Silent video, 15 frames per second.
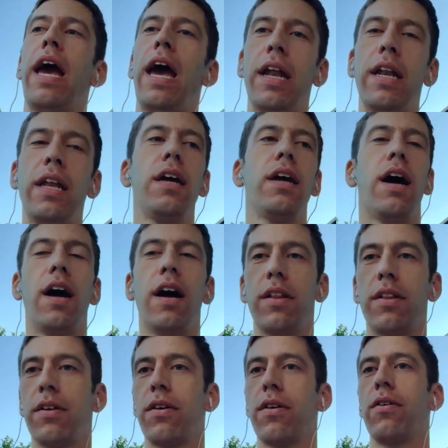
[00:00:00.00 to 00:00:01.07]
any
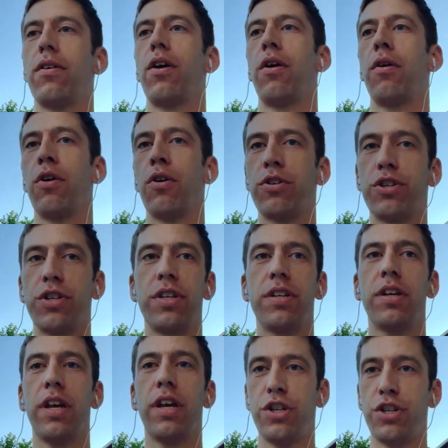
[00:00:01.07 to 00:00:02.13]
other
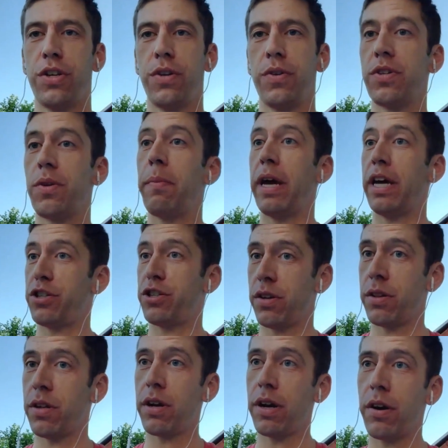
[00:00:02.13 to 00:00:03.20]
urgent issues, and make sure
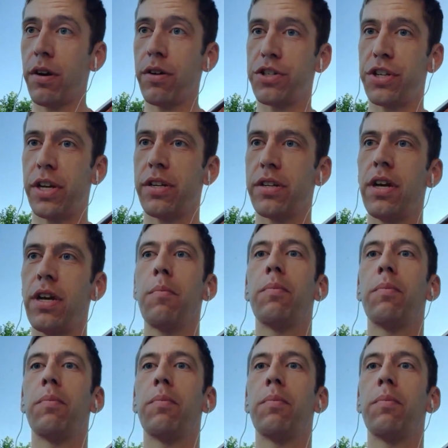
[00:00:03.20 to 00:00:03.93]
they're urgent,